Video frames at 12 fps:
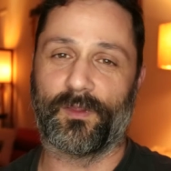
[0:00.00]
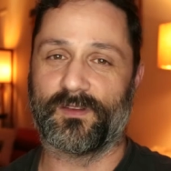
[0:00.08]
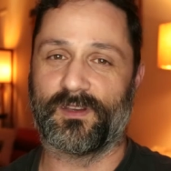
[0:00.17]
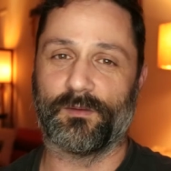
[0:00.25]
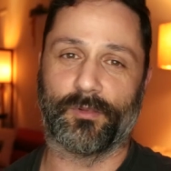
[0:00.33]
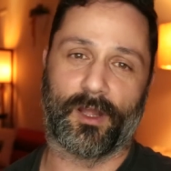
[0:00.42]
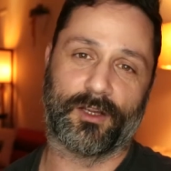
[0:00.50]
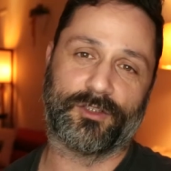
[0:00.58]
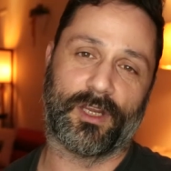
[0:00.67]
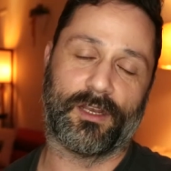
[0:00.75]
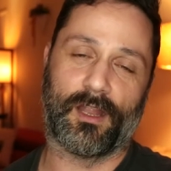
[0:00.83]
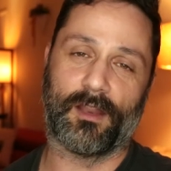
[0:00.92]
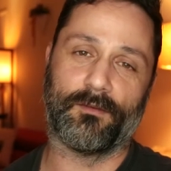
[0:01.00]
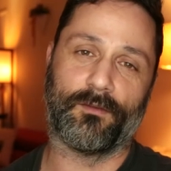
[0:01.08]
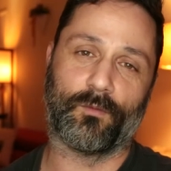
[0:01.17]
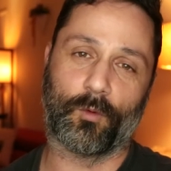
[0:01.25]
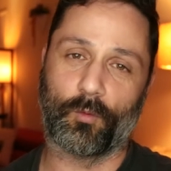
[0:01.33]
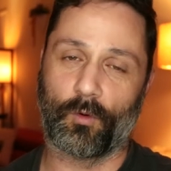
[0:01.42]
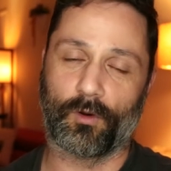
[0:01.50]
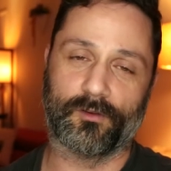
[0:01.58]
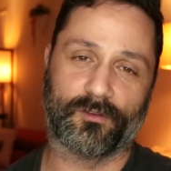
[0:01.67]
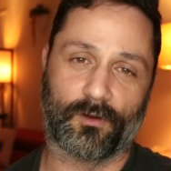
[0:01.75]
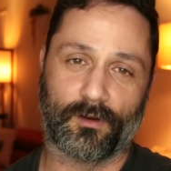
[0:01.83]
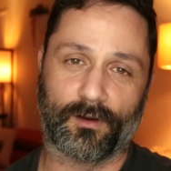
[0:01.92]
by the Steem blockchain, and
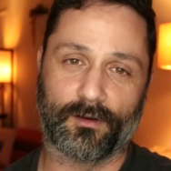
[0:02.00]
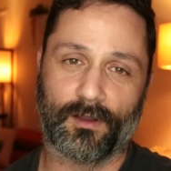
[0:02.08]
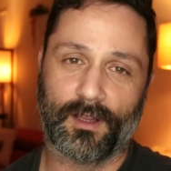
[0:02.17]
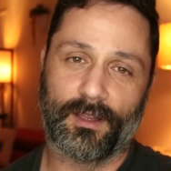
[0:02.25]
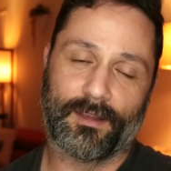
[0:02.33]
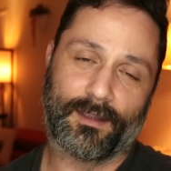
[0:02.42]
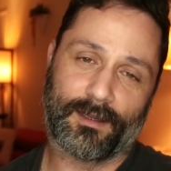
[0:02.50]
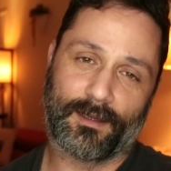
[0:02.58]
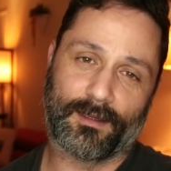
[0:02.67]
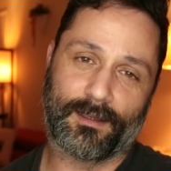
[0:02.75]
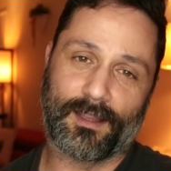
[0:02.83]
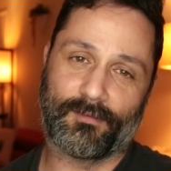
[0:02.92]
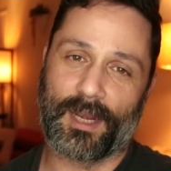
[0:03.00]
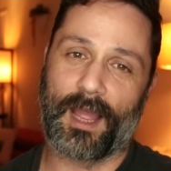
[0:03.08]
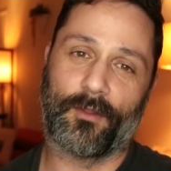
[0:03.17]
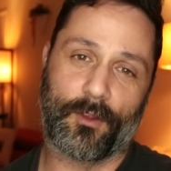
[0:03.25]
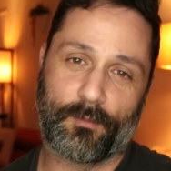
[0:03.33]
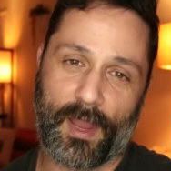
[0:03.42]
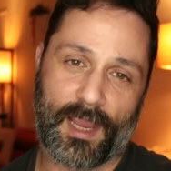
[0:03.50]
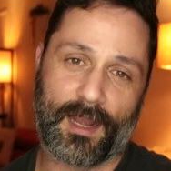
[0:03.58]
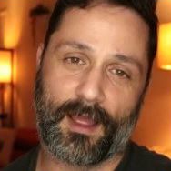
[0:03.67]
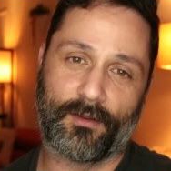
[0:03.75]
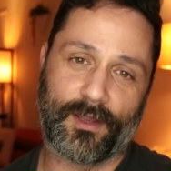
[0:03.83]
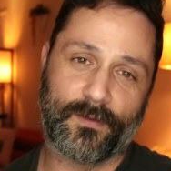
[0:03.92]
rewards are uh, given out. They're paid
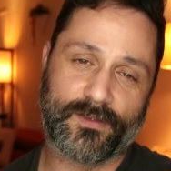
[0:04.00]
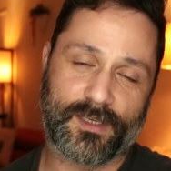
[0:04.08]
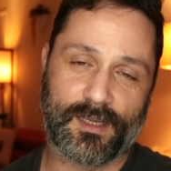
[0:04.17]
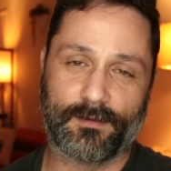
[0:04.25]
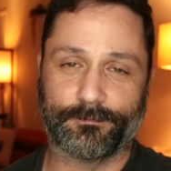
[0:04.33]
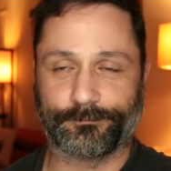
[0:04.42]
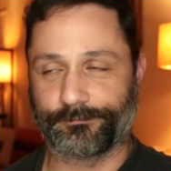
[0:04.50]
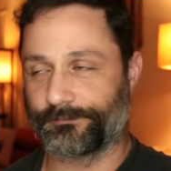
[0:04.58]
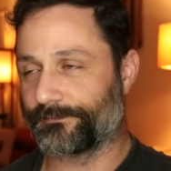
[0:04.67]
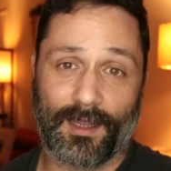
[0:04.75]
out in Steem.